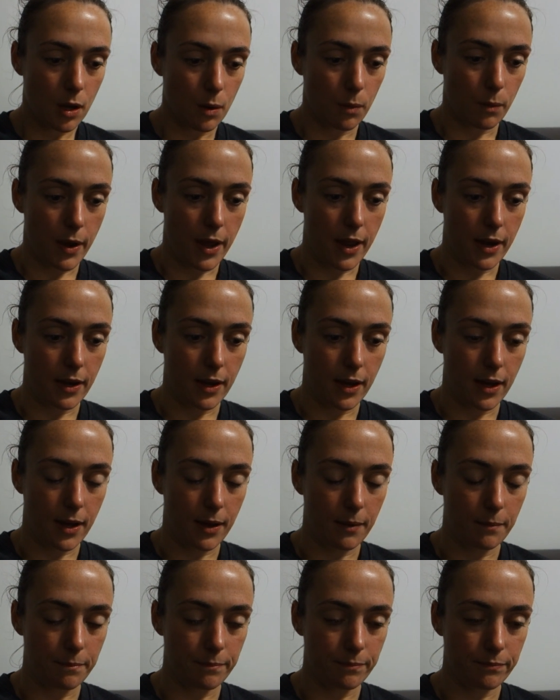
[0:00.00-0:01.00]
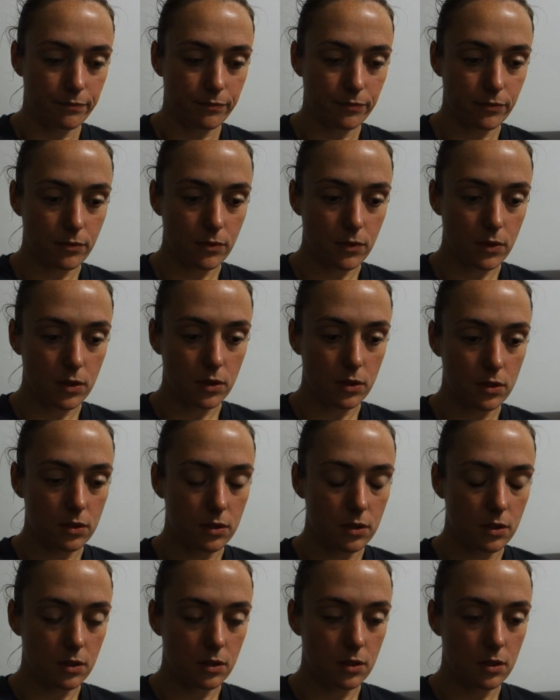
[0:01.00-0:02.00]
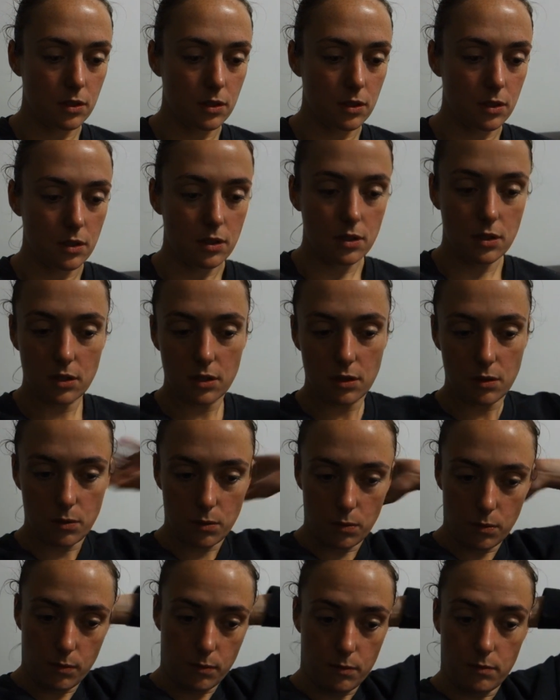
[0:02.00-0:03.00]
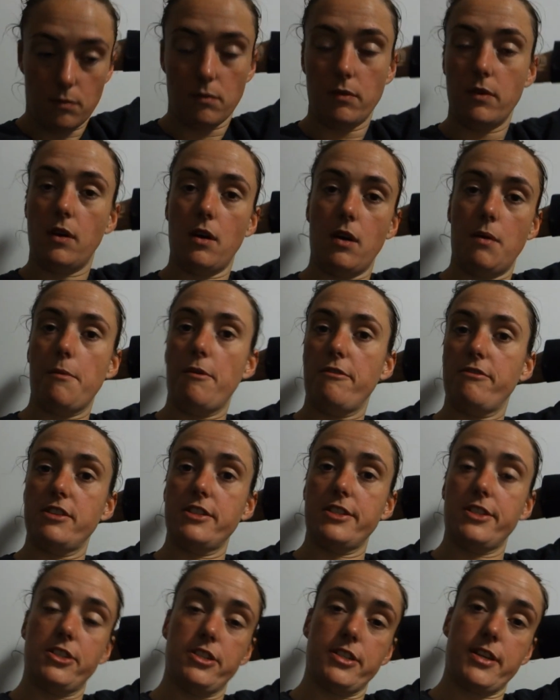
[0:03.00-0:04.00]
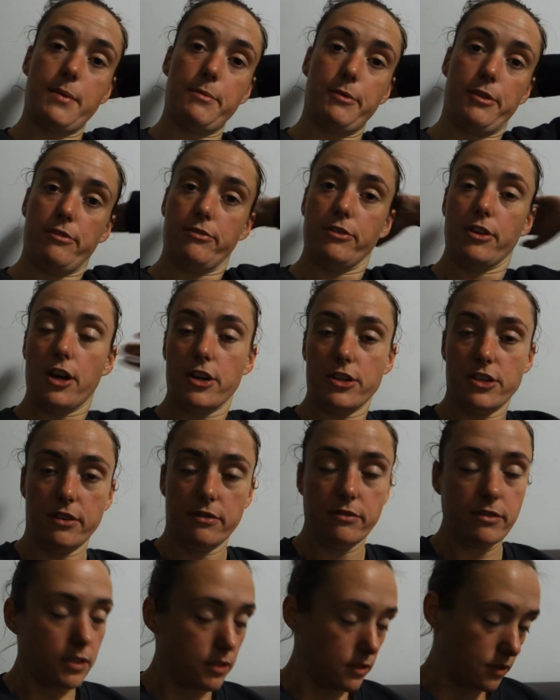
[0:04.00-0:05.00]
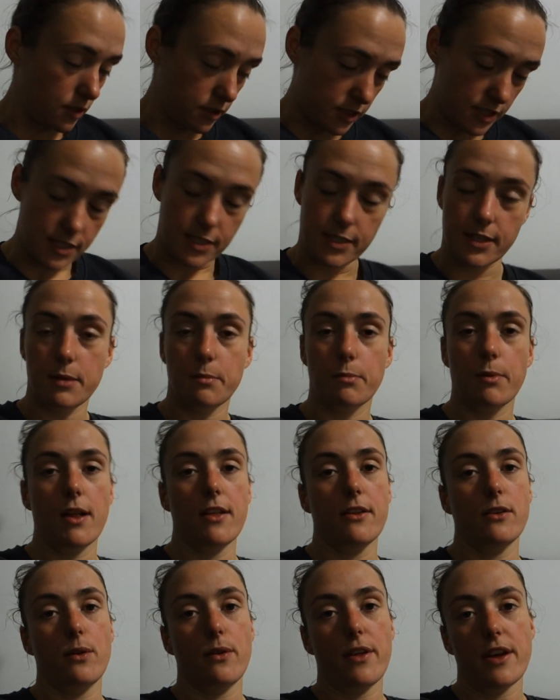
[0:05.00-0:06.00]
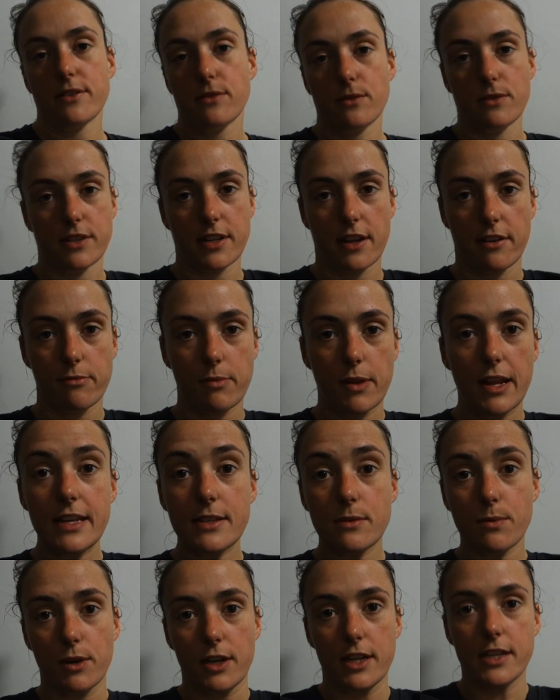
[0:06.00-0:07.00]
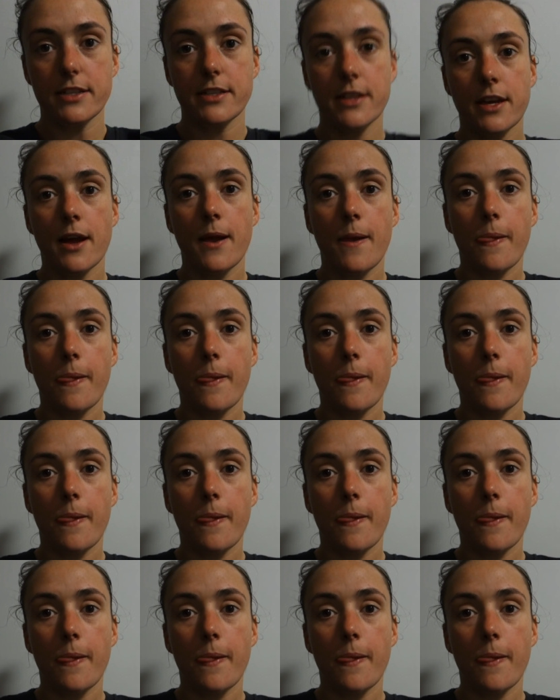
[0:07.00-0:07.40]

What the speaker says: when I'm obviously just coming off night shift and I didn't sleep well and all that sort of stuff. It is what it is.